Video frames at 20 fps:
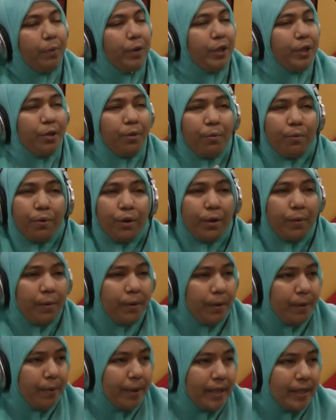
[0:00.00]
We don't work
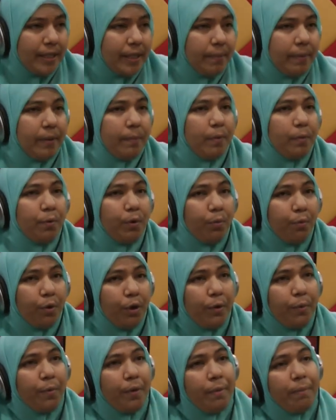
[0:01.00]
with crazy people. We
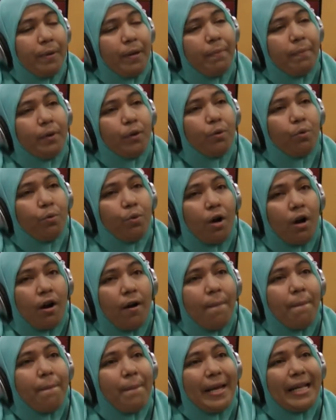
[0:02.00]
work with people who
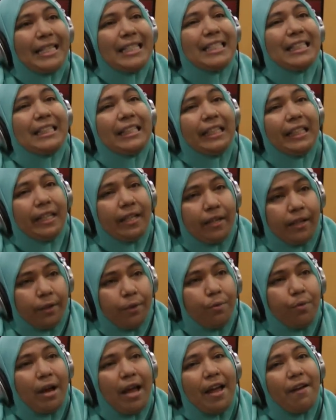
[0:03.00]
are mentally
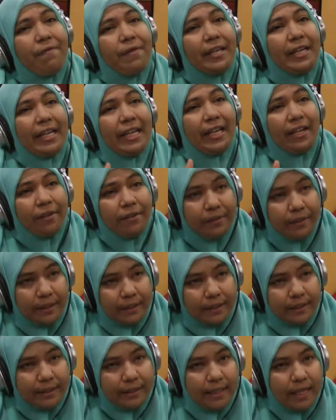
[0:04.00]
ill, who have an
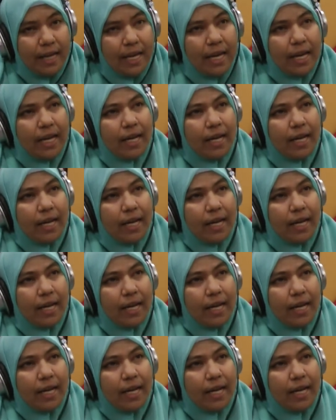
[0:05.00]
illness.